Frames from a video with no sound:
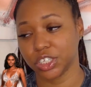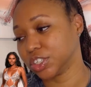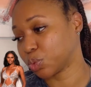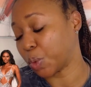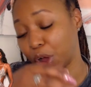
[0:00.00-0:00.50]
She
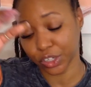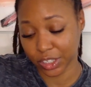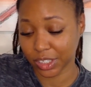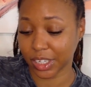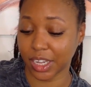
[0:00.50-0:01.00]
just walks
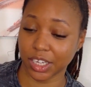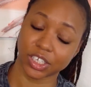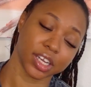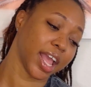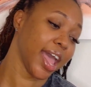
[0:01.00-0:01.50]
into the
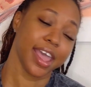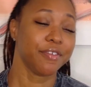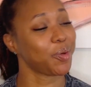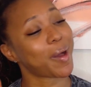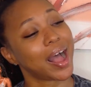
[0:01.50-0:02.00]
kitchen. Hey
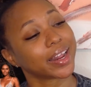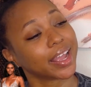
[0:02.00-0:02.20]
everybody!